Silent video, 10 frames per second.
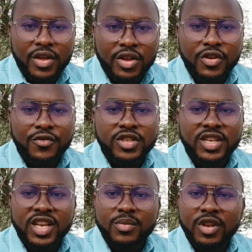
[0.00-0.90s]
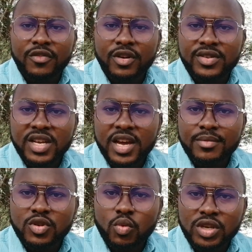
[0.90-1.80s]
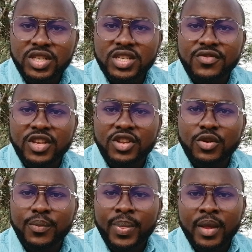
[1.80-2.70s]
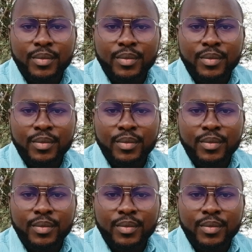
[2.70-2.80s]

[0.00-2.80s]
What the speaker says: Thank you for taking a minute of your time to watch this video.